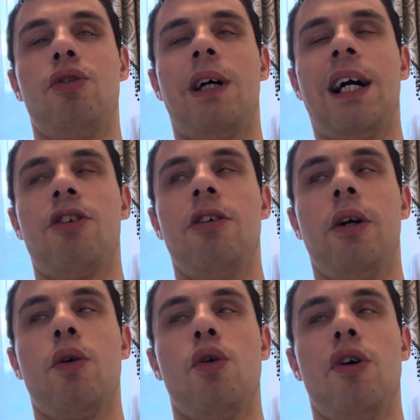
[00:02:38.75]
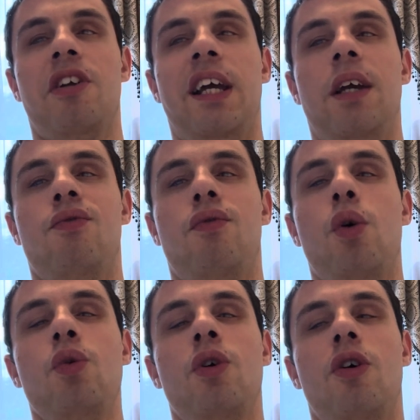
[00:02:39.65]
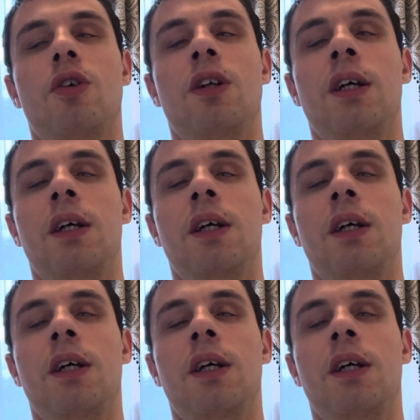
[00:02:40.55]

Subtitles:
to actually record a phone call.